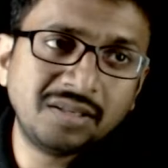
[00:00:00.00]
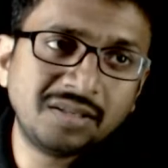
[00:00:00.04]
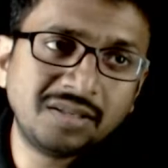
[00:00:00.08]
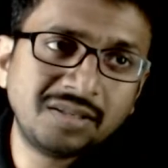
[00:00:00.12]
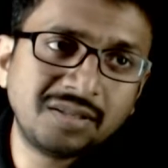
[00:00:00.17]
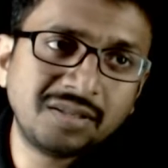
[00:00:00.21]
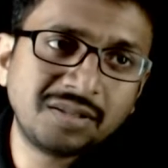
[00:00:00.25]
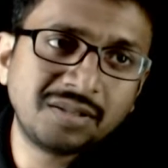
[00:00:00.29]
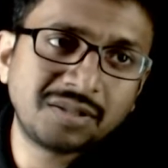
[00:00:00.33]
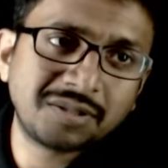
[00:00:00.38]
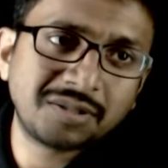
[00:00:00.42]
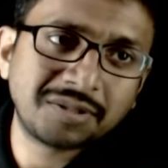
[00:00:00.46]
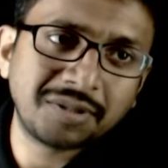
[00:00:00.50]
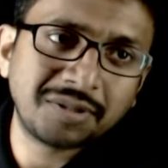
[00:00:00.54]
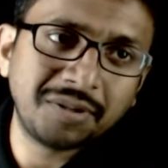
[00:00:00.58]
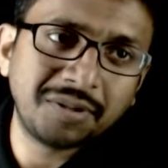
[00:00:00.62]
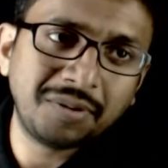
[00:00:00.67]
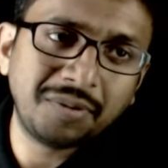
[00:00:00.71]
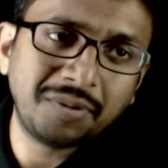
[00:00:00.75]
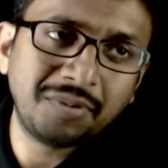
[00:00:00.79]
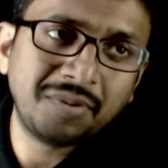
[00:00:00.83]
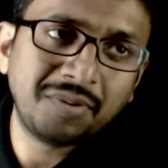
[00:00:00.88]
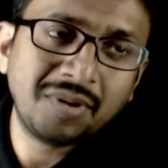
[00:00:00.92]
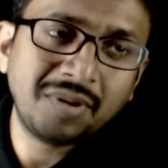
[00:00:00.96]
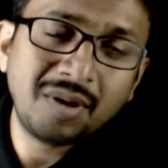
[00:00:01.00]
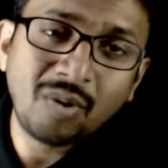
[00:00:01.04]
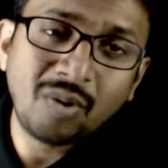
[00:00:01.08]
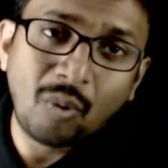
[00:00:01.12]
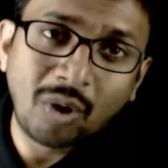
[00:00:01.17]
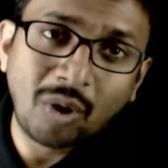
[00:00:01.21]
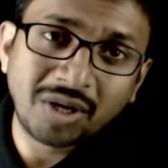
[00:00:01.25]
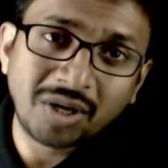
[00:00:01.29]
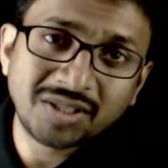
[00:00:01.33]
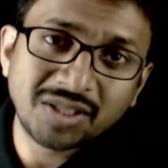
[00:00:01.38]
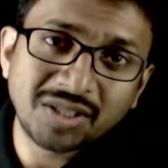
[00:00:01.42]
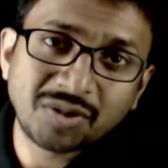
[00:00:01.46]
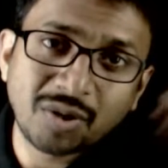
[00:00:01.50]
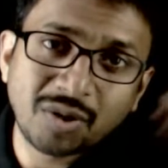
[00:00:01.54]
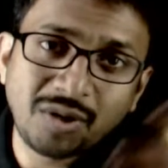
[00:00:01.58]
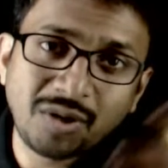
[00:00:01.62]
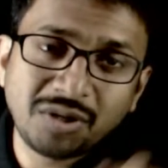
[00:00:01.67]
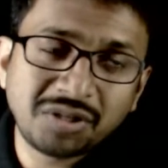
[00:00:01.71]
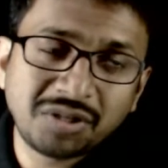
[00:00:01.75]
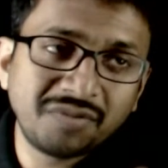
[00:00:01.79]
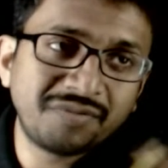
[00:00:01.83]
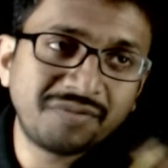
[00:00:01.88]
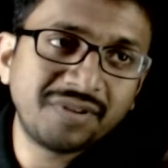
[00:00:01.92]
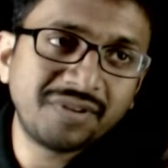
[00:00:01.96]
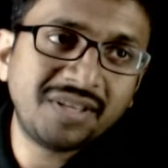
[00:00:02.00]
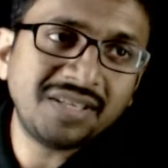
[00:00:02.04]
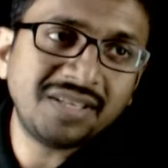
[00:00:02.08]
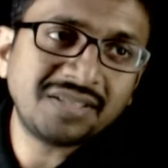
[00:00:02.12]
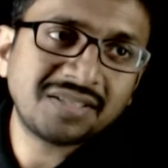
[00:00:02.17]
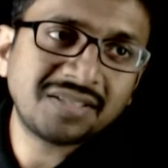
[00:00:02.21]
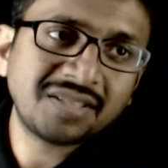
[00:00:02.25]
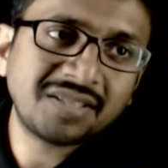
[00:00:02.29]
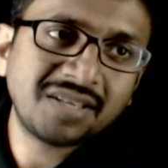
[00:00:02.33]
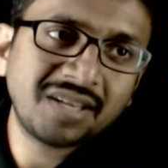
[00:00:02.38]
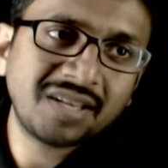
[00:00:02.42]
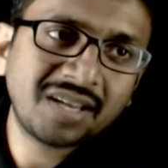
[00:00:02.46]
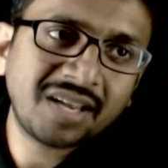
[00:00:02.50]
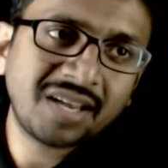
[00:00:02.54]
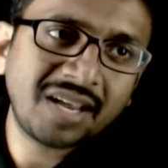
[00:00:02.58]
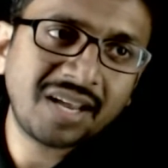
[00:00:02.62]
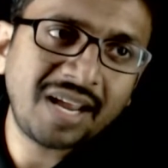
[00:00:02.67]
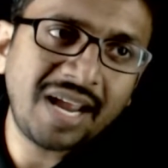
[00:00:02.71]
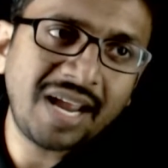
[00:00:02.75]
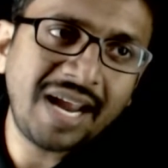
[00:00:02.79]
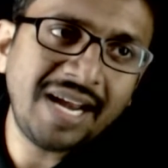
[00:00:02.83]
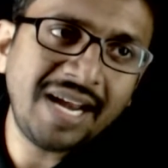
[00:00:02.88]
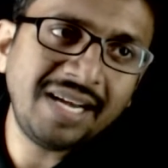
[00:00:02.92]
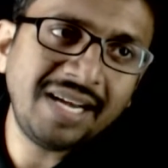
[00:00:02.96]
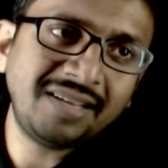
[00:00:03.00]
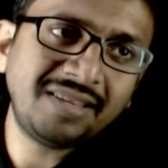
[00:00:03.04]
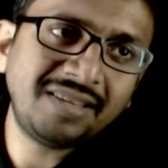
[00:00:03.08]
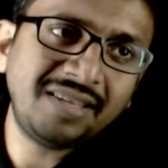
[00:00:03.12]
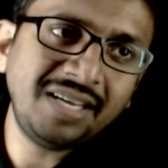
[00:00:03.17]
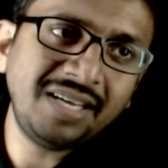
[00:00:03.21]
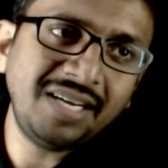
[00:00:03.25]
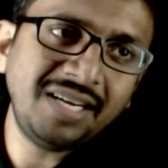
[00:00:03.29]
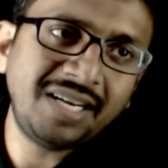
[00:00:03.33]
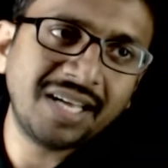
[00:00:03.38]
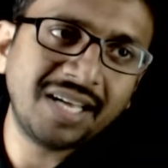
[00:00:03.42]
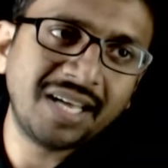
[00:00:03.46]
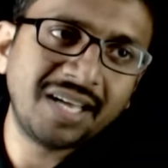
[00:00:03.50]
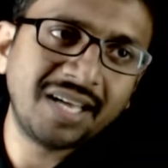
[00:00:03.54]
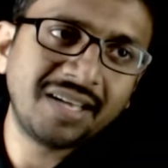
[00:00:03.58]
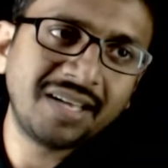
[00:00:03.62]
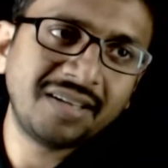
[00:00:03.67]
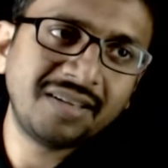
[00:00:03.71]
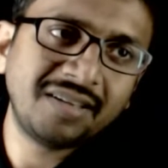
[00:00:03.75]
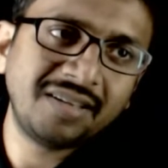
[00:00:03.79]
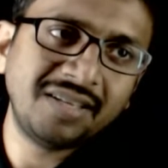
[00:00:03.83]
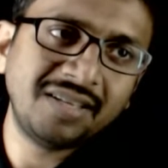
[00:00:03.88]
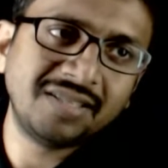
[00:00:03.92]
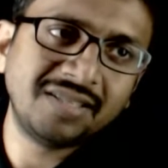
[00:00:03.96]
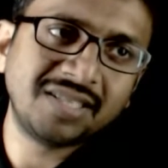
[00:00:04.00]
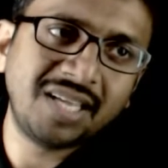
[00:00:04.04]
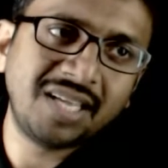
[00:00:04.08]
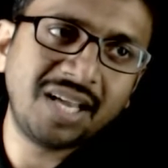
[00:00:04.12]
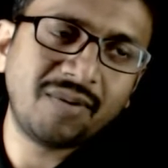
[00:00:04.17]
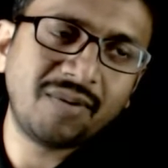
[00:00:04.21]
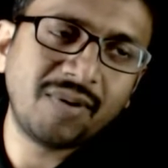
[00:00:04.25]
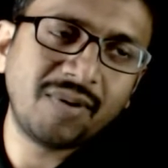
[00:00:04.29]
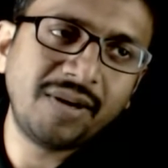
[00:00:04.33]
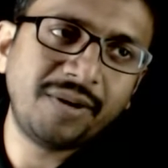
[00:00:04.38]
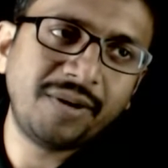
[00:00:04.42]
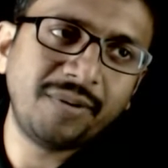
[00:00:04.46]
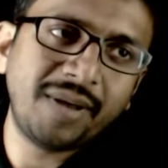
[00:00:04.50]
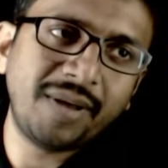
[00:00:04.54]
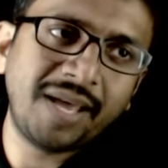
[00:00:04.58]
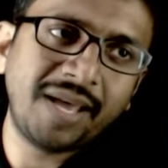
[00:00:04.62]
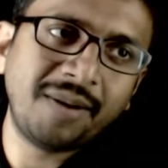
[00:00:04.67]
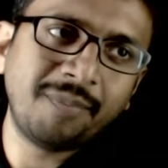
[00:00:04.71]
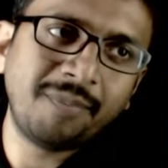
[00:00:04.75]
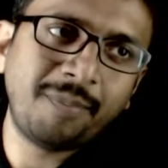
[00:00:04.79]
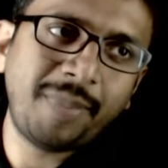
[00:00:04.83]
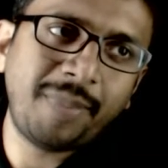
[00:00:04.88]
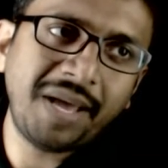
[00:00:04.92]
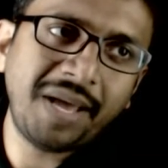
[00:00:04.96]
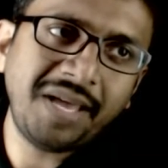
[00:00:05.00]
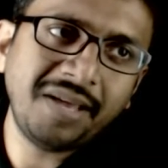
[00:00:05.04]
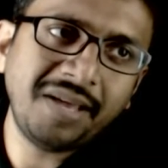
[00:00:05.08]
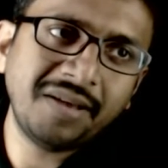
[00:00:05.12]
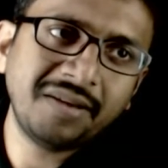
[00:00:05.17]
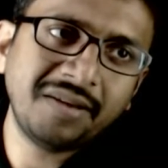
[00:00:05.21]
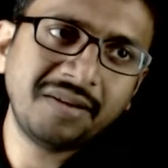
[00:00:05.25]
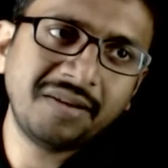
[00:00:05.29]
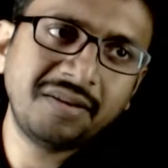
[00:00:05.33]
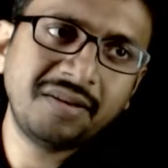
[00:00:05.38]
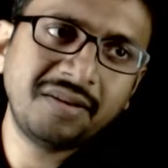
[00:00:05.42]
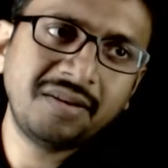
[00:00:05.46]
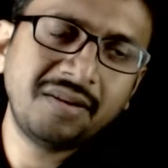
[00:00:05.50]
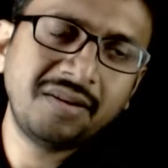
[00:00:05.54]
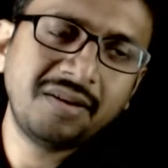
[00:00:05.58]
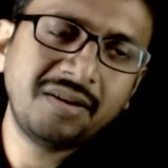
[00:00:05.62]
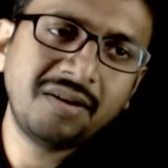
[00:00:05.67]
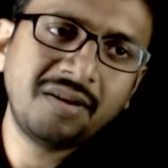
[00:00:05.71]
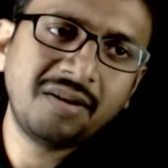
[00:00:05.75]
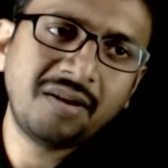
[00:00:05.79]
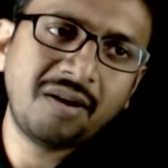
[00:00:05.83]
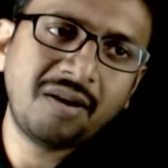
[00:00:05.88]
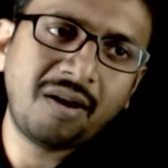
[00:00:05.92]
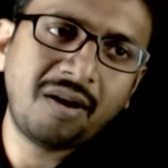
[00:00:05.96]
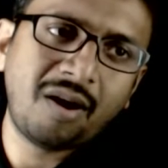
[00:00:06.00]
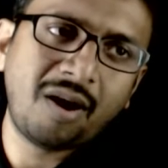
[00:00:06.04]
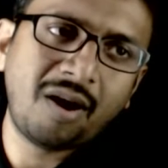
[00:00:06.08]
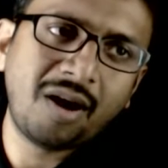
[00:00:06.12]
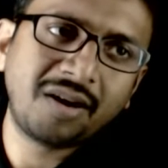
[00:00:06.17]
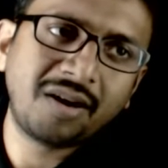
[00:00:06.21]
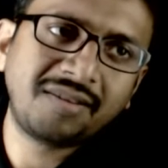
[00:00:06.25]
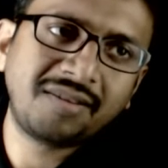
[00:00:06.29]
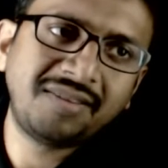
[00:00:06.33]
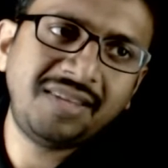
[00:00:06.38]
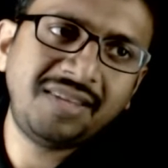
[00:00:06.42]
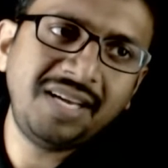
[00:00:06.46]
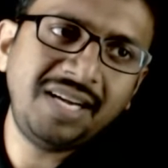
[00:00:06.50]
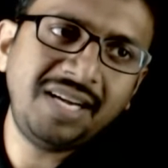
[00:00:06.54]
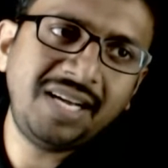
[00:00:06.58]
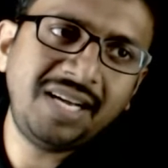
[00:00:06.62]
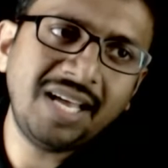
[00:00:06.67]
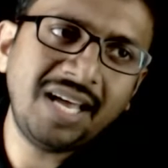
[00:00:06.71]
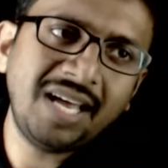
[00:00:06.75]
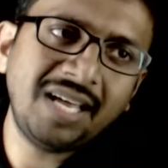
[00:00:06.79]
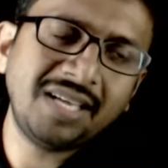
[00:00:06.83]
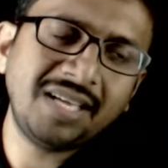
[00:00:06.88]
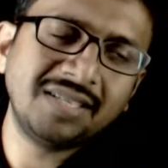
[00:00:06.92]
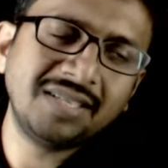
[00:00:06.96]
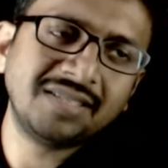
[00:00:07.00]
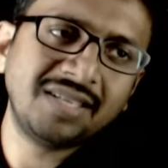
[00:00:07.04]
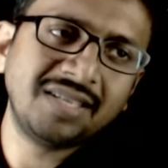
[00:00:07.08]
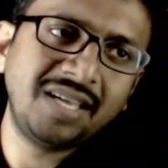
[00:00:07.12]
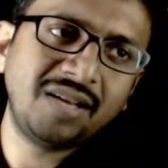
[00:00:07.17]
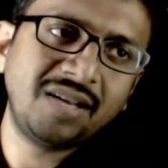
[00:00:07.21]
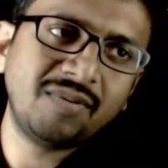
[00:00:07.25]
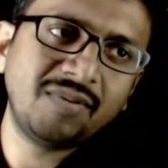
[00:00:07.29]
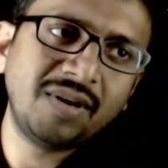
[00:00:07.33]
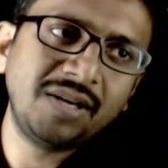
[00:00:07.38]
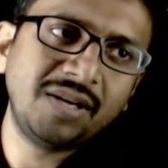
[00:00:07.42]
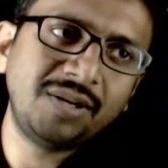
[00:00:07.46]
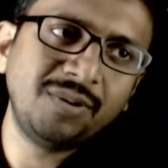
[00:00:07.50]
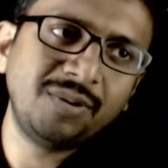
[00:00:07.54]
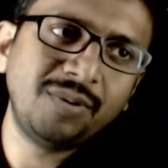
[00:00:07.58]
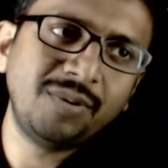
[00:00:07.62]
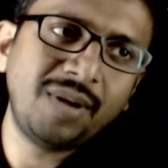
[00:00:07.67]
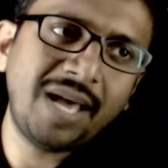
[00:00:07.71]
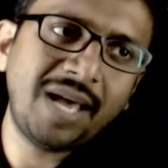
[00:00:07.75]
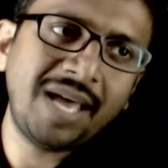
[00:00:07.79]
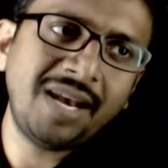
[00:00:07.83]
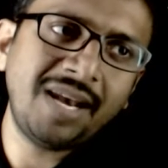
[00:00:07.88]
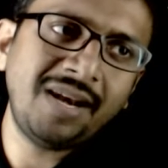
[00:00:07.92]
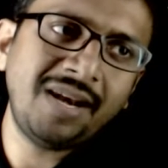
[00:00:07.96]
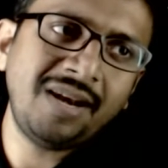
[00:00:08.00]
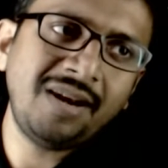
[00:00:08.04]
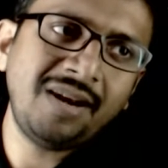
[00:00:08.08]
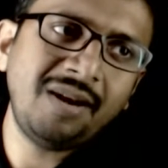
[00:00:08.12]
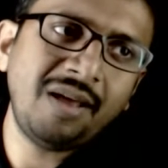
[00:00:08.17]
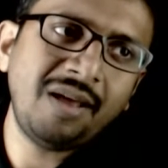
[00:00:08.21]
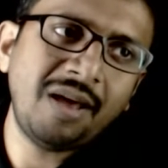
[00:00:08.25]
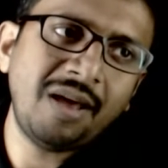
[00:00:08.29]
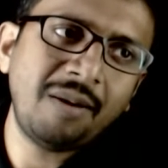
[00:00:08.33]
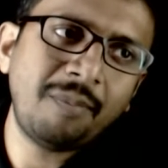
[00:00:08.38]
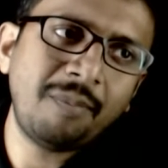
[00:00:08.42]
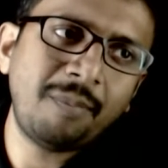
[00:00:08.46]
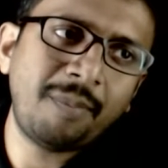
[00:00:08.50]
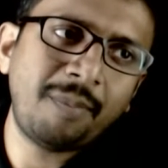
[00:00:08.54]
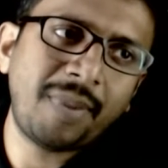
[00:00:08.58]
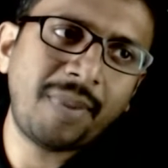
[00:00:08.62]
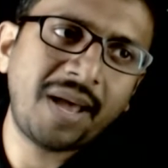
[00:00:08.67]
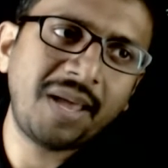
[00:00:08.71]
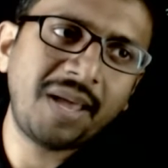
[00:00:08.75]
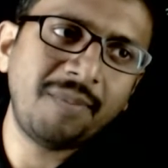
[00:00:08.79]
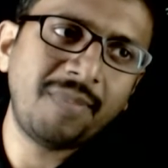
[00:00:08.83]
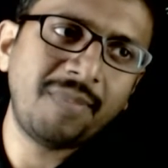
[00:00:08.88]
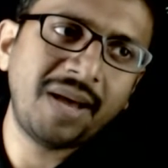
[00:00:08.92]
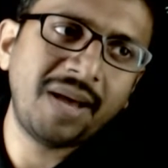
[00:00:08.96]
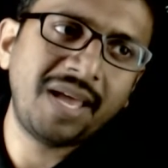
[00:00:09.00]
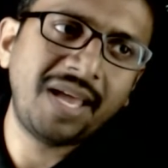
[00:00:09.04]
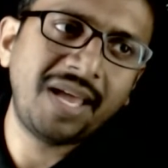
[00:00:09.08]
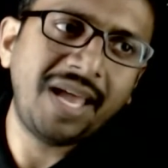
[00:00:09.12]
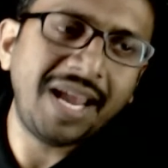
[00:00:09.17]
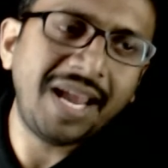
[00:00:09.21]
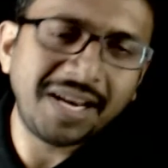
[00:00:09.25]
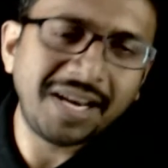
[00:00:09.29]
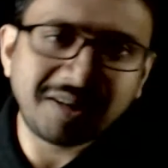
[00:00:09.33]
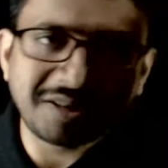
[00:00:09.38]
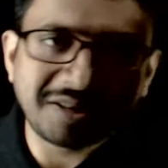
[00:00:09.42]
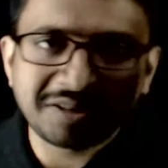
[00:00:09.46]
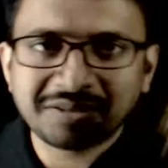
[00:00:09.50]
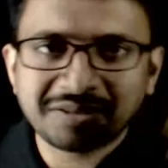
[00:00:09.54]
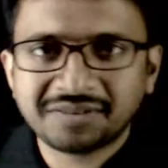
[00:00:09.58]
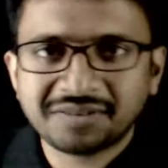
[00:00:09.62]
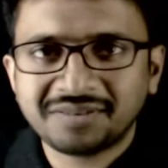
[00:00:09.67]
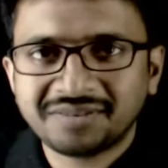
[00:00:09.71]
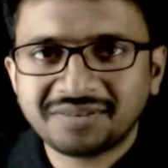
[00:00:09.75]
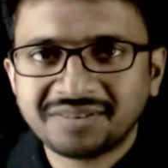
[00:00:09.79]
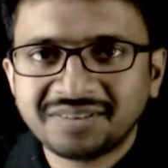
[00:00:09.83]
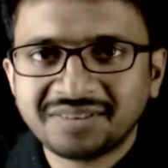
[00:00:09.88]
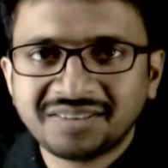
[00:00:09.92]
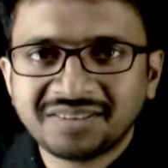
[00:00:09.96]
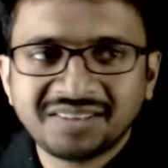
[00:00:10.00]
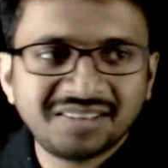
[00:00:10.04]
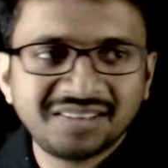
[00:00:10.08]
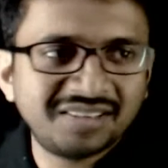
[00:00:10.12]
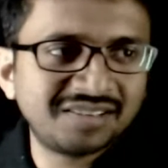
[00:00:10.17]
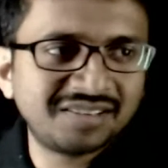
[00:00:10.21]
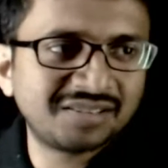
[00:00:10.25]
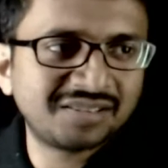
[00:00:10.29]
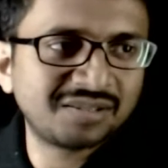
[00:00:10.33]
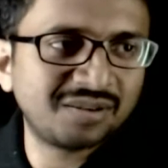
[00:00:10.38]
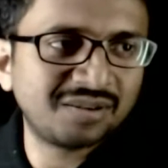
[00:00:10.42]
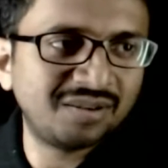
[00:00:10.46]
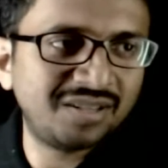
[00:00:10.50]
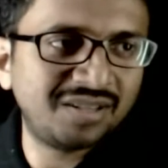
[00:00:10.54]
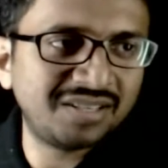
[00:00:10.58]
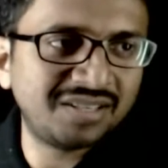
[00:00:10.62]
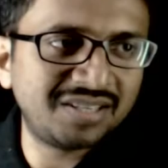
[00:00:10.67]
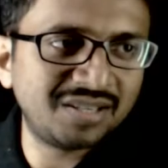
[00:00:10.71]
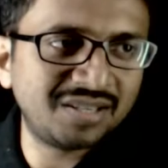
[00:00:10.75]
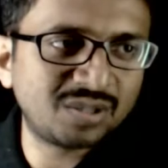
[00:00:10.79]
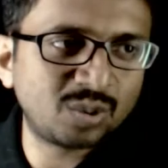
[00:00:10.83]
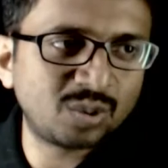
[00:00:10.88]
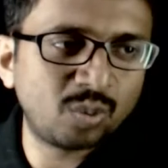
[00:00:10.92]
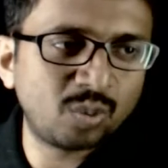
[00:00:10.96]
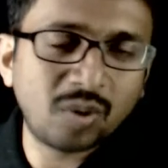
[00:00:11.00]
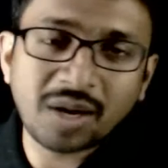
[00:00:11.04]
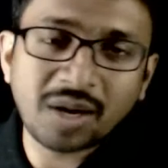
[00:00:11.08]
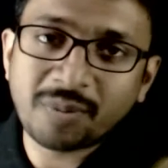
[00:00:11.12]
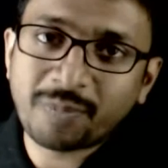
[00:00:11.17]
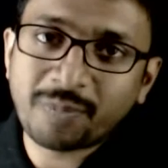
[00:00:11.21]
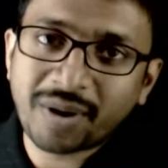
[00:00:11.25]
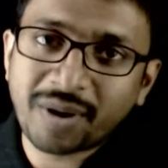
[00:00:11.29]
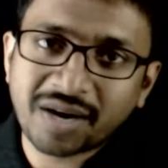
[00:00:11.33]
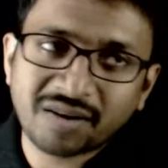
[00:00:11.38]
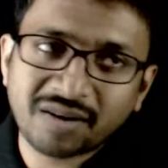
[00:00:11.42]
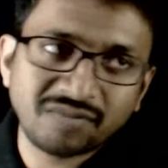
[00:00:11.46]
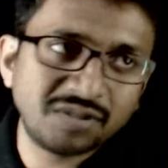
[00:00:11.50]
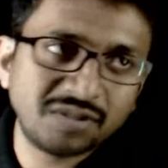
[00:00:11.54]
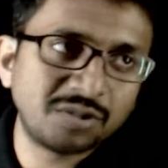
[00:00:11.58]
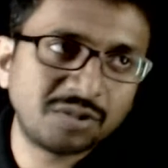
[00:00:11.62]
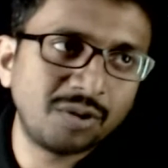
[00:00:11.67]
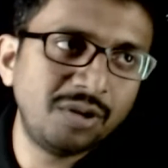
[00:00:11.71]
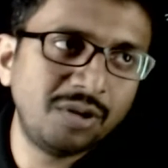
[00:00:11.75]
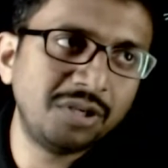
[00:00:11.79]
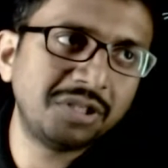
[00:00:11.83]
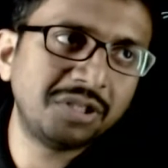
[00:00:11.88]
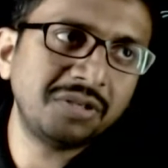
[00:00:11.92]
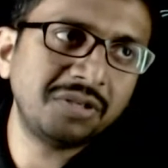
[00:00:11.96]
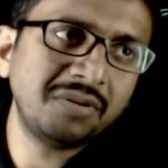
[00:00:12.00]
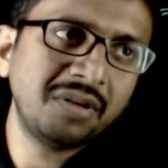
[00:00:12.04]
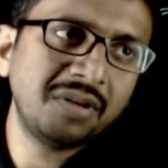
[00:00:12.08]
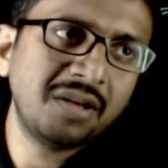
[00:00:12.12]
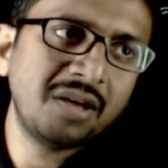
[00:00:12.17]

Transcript: So what is the solution for this? 8 theta is equal to n pi or theta is equal to n pi by 8. So this is one part of the solution.